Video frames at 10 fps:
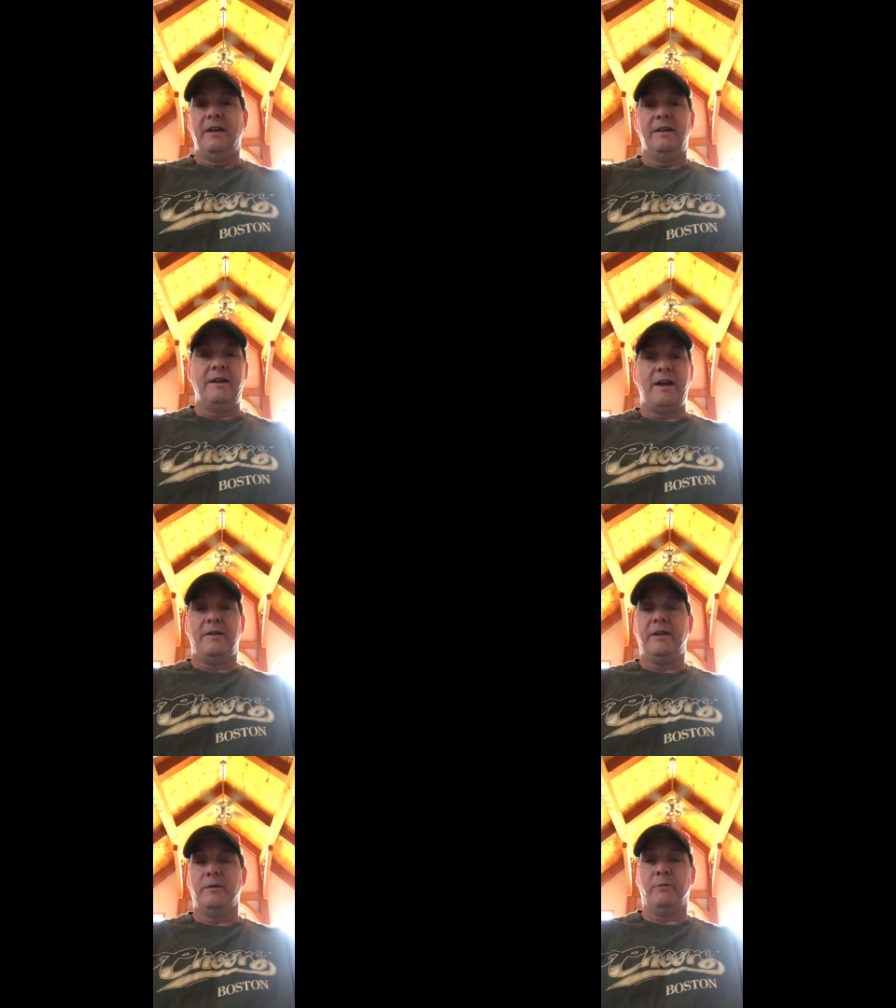And now
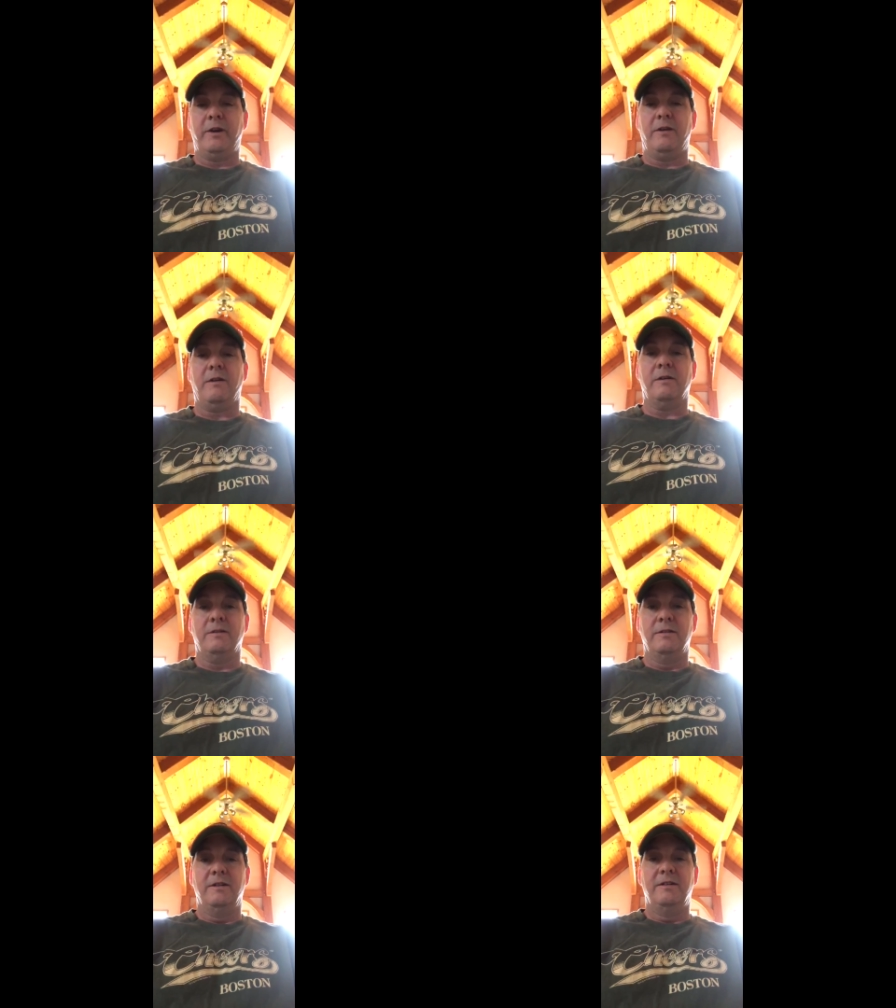here we are,
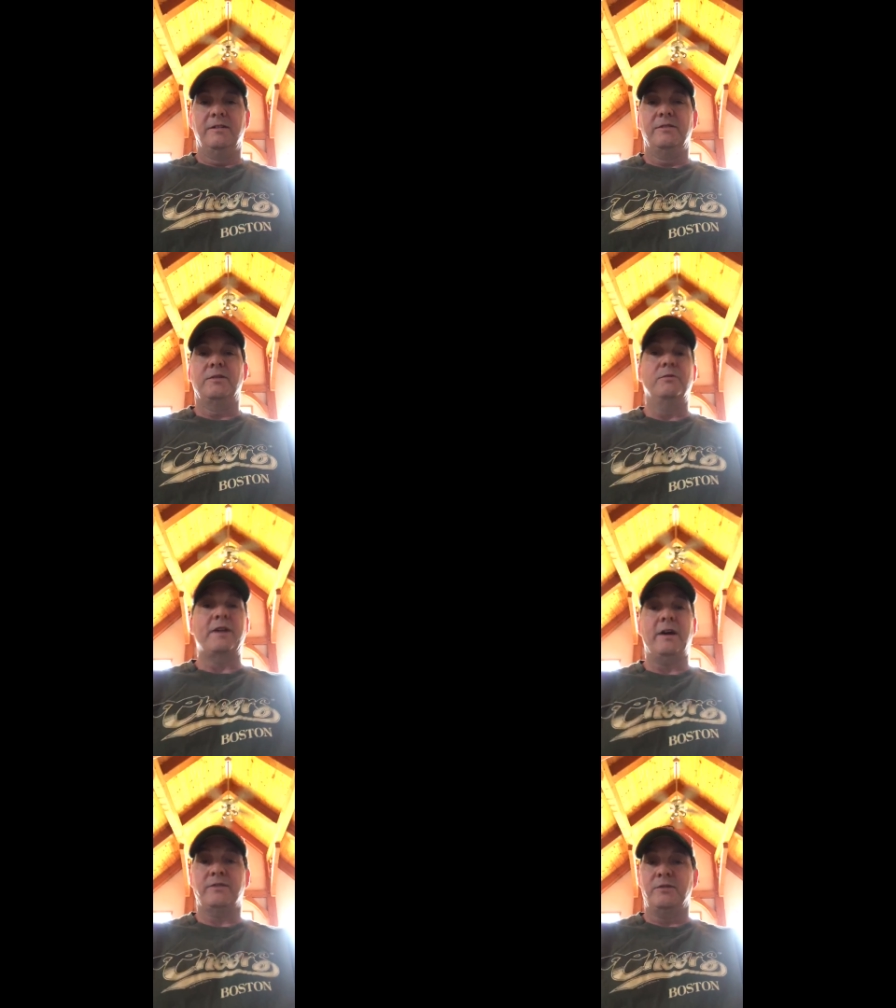
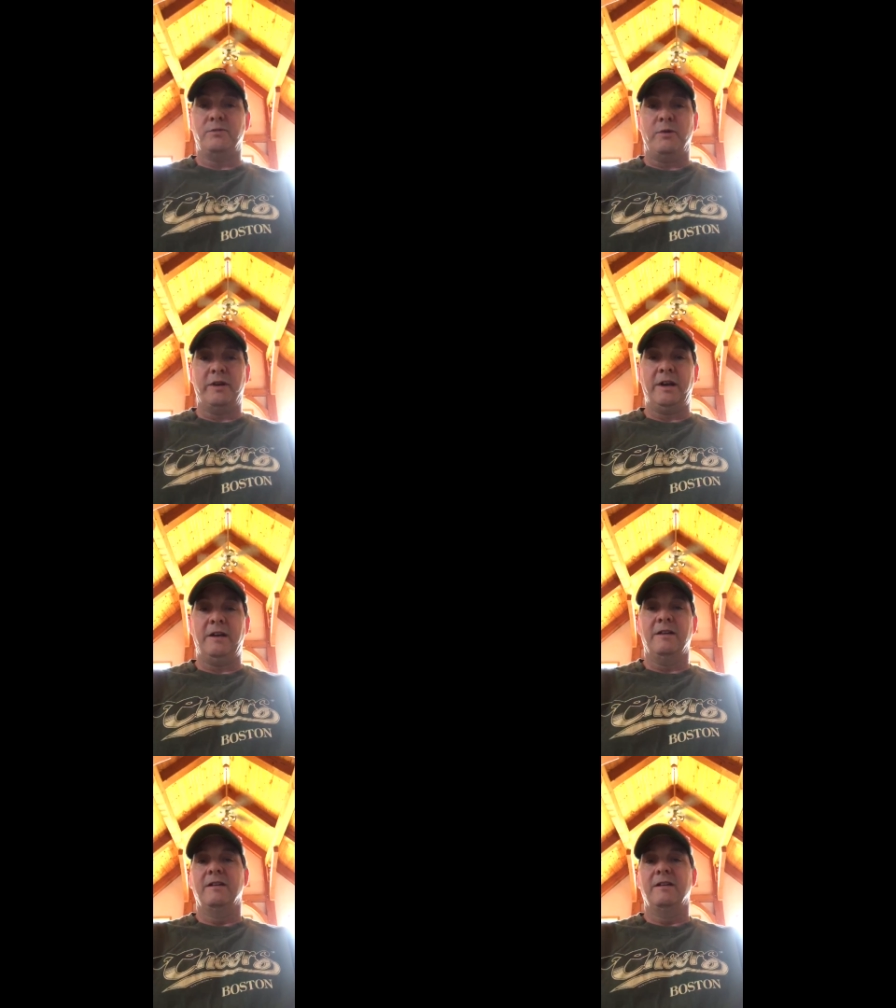2020,